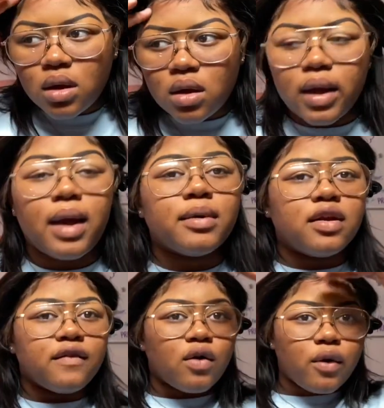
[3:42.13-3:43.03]
I'm gonna
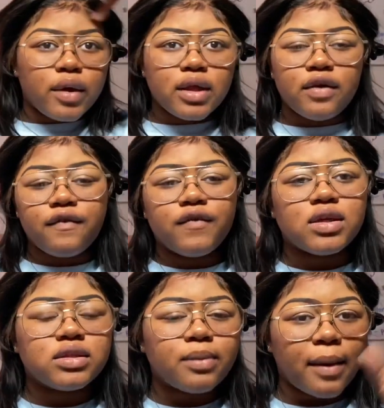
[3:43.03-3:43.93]
go in and
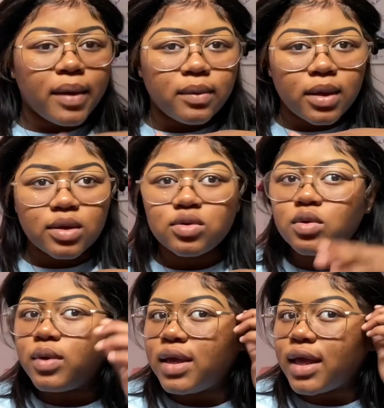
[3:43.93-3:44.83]
fix my baby hairs on the
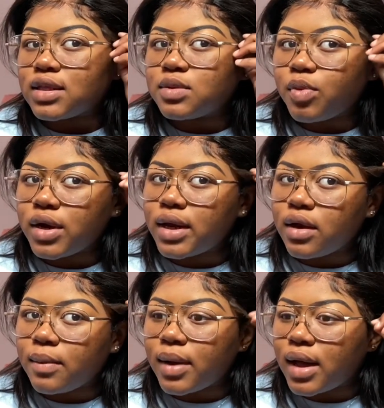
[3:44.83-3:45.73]
wig and spray
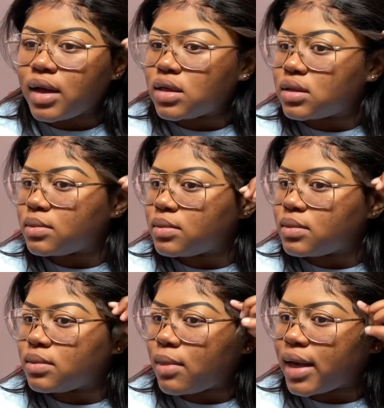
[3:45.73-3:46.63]
down
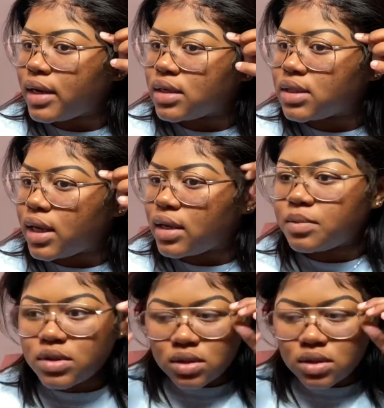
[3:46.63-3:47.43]
my ear tabs.